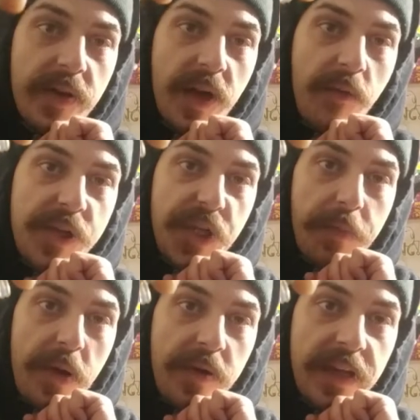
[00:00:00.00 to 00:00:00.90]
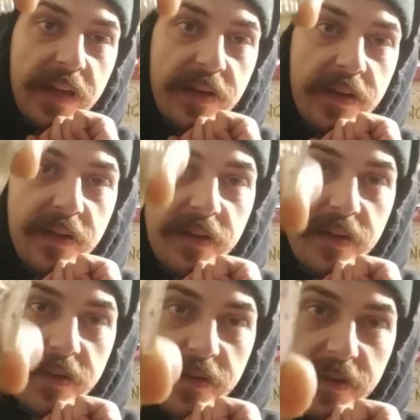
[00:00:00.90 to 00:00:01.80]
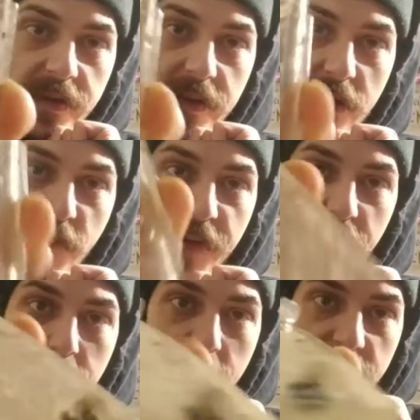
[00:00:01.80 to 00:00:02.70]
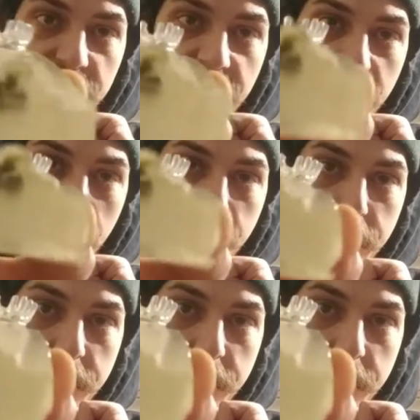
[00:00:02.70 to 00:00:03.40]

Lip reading: Not One Trick Pony. No finger bubbles there.